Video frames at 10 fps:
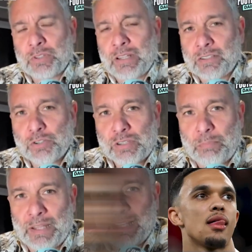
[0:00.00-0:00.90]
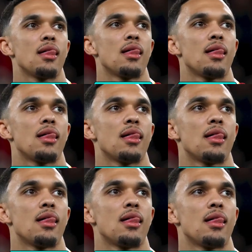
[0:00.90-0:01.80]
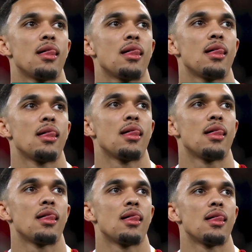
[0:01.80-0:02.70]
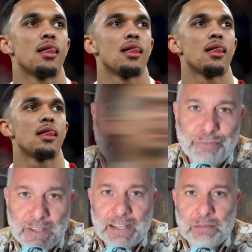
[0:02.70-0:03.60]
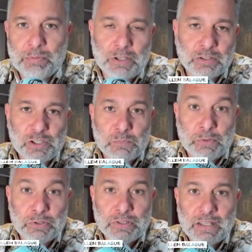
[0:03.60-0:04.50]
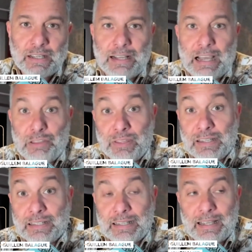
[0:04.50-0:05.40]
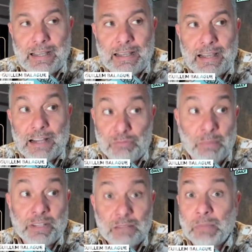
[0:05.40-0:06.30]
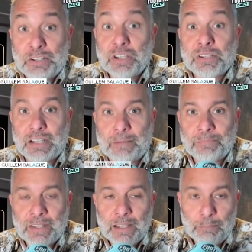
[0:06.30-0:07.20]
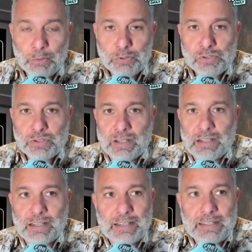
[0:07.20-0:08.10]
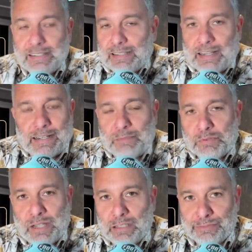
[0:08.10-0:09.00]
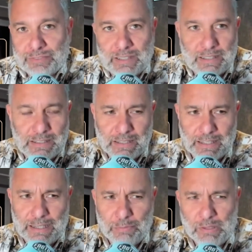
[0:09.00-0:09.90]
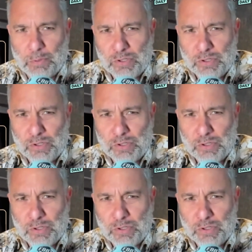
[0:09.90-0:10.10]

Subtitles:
more than just a player. He will get to be a universal figure beyond sport, I think, at Real Madrid much easier. Plus, he said it himself, given the